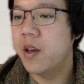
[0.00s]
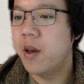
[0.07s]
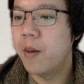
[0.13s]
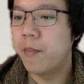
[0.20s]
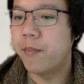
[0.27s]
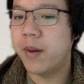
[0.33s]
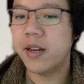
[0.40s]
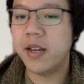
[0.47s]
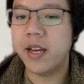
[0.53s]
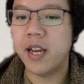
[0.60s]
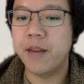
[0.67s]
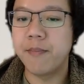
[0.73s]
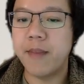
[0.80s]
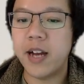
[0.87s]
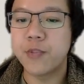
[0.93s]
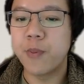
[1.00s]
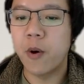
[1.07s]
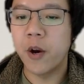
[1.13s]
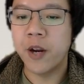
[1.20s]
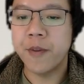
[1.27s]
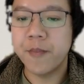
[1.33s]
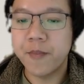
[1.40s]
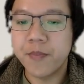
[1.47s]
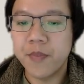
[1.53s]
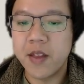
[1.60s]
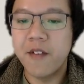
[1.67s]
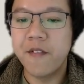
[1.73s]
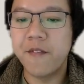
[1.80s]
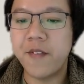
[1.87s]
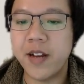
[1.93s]
But in match point,
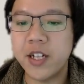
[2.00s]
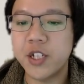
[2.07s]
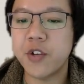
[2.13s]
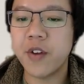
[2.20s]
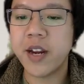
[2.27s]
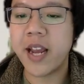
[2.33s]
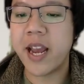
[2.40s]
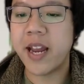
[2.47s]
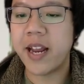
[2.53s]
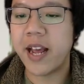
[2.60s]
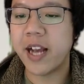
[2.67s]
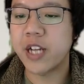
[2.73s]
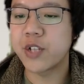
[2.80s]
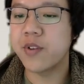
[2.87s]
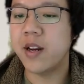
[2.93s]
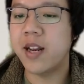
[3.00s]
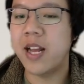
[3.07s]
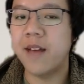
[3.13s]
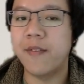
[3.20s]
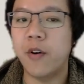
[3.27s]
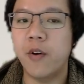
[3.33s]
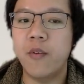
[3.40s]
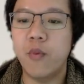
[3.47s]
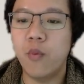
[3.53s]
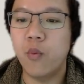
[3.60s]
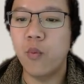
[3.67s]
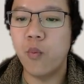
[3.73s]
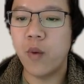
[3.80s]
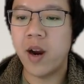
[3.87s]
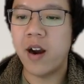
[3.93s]
venturing an extra level
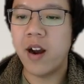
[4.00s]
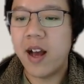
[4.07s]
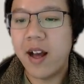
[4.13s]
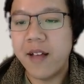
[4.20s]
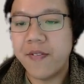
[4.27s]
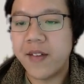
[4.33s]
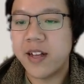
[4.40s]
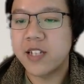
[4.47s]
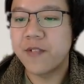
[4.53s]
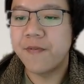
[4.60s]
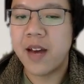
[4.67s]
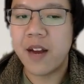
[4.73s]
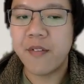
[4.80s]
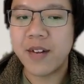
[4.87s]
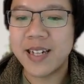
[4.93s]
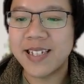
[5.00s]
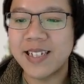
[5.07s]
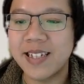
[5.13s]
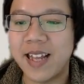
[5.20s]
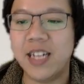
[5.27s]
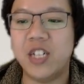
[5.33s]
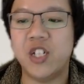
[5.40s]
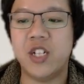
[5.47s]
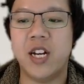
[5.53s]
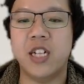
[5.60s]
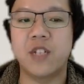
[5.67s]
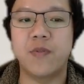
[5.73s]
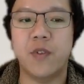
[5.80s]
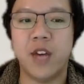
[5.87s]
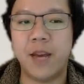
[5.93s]
where there's very slight
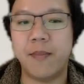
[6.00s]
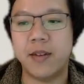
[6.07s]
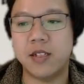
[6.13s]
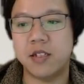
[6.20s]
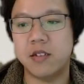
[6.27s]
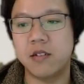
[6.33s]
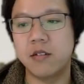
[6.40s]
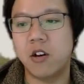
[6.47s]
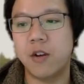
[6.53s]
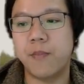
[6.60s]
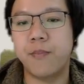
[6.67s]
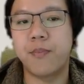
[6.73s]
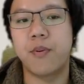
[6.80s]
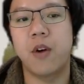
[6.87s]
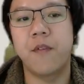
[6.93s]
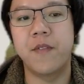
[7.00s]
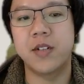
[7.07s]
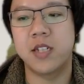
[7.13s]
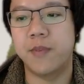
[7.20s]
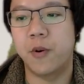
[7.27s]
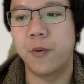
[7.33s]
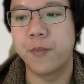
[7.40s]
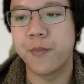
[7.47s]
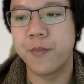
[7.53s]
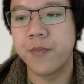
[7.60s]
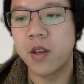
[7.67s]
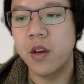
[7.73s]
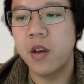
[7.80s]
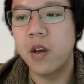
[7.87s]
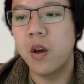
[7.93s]
chance for game is not profitable.
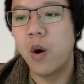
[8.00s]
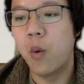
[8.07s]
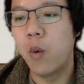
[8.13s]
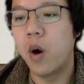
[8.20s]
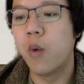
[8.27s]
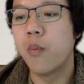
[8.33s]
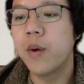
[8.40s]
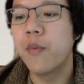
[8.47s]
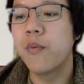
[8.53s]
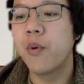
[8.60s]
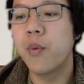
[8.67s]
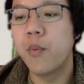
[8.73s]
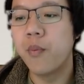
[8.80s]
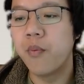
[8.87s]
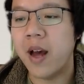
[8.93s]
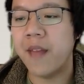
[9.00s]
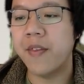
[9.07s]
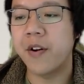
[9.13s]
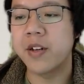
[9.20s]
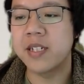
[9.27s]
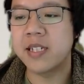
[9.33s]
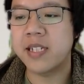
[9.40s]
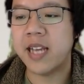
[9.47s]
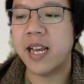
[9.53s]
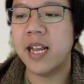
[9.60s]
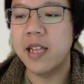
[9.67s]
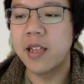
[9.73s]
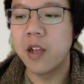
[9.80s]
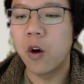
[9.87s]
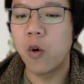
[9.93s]
Well, we would rather stay
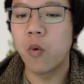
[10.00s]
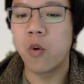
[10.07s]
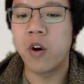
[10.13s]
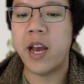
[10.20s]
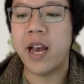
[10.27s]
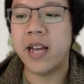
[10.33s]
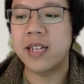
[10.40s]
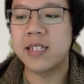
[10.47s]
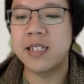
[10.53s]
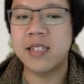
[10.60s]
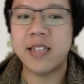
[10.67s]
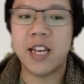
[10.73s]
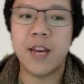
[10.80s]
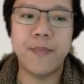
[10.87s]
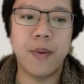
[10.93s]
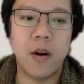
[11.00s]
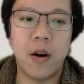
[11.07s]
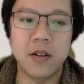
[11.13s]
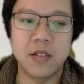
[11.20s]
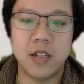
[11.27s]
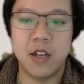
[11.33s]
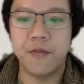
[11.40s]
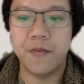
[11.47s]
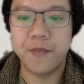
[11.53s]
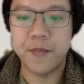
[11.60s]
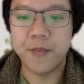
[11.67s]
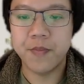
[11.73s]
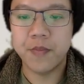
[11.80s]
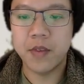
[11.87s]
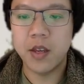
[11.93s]
lower and stay positive.
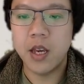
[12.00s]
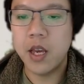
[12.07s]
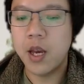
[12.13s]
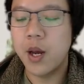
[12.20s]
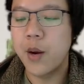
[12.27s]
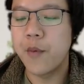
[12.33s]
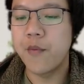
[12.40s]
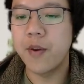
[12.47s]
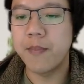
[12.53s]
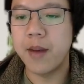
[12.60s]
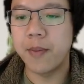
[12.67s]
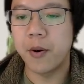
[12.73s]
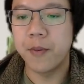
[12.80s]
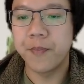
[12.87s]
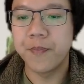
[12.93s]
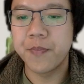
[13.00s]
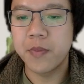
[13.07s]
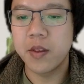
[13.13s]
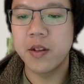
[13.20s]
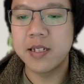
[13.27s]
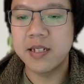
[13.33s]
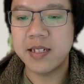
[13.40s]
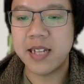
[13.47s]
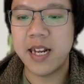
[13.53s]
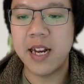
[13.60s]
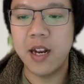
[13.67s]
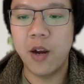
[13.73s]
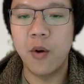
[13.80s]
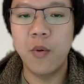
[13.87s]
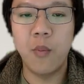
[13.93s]
Remember, stay
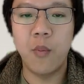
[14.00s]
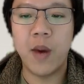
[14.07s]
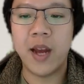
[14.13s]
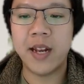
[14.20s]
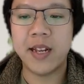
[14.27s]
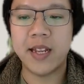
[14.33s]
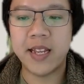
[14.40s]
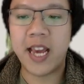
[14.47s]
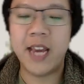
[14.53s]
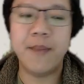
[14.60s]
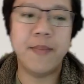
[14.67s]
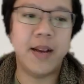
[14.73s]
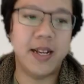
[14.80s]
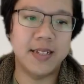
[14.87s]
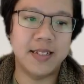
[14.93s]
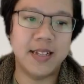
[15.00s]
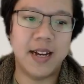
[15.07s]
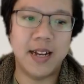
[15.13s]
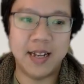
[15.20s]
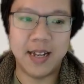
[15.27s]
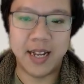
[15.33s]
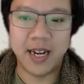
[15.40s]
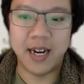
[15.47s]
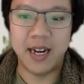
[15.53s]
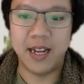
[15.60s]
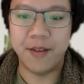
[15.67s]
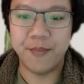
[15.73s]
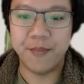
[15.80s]
low when game is unlikely.